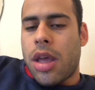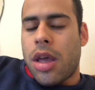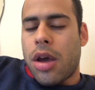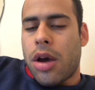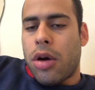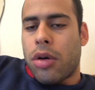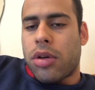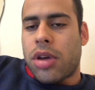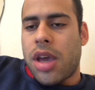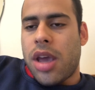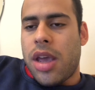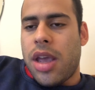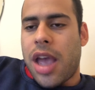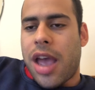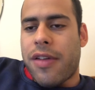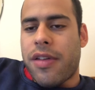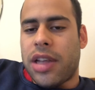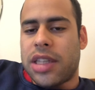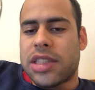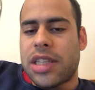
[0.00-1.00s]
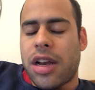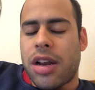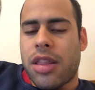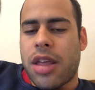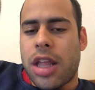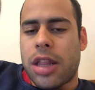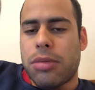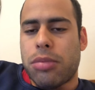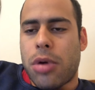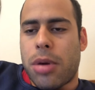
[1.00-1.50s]
Okay, having said
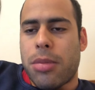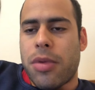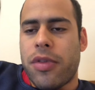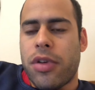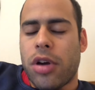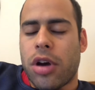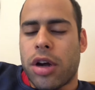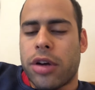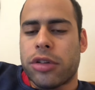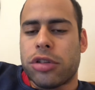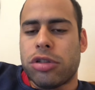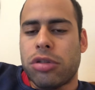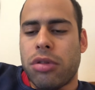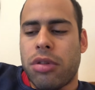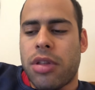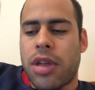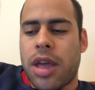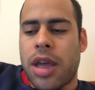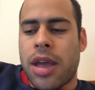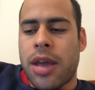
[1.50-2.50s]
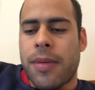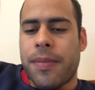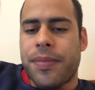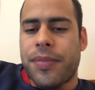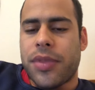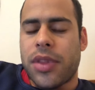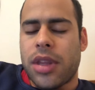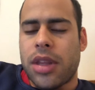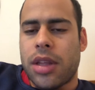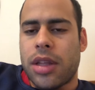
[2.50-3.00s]
that, we're moving on to the
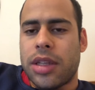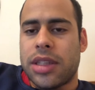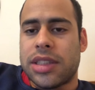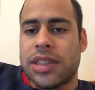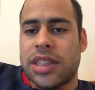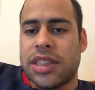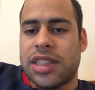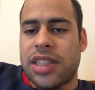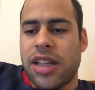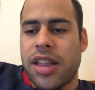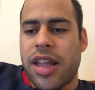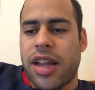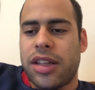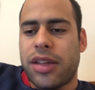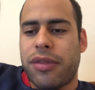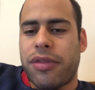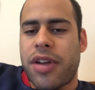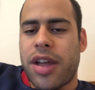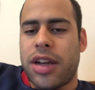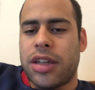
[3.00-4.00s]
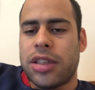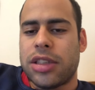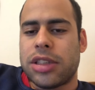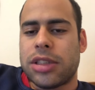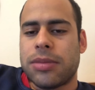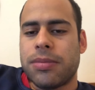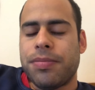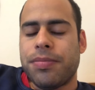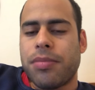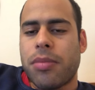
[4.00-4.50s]
Sicilian defense,
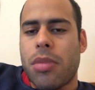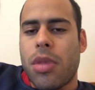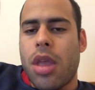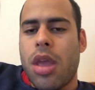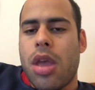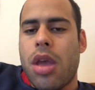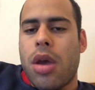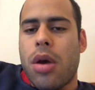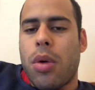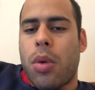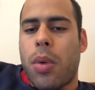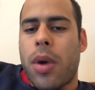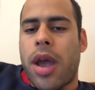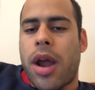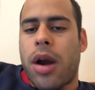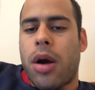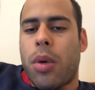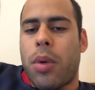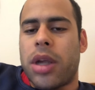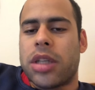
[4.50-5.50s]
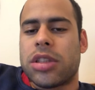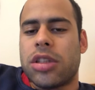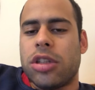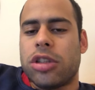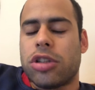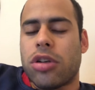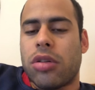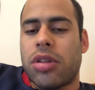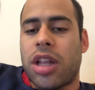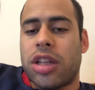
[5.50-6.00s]
where Wesley
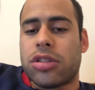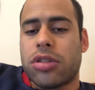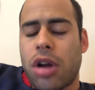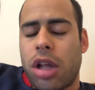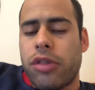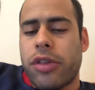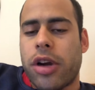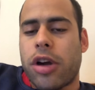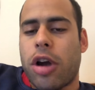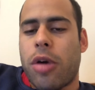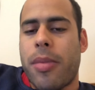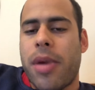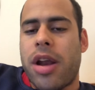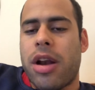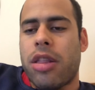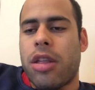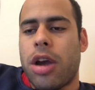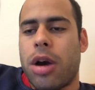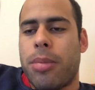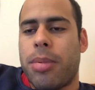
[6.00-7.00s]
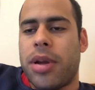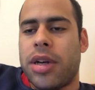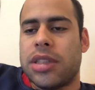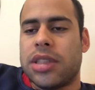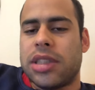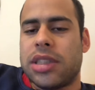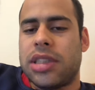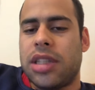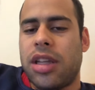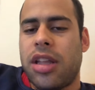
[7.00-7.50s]
So does not recommend the open
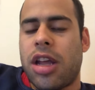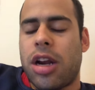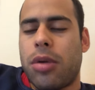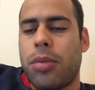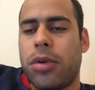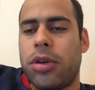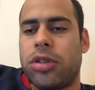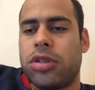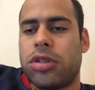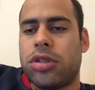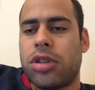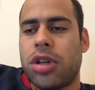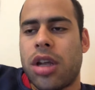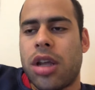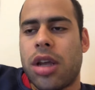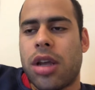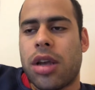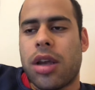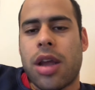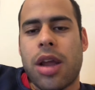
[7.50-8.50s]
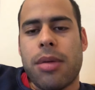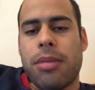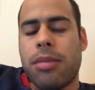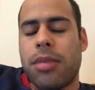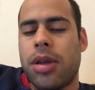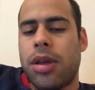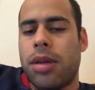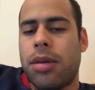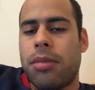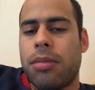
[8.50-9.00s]
Sicilian, which can be
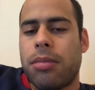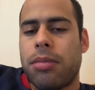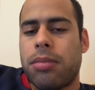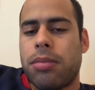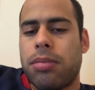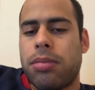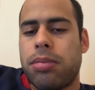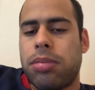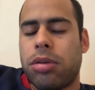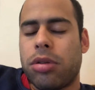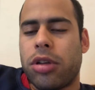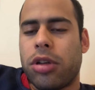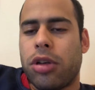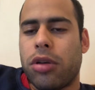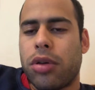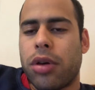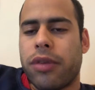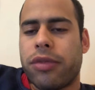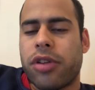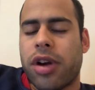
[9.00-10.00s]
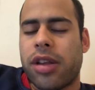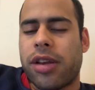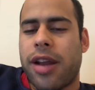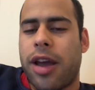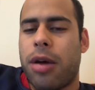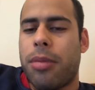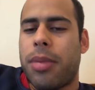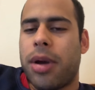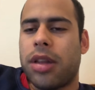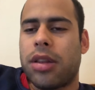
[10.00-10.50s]
putting you off right now,
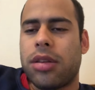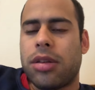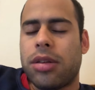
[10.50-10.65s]
but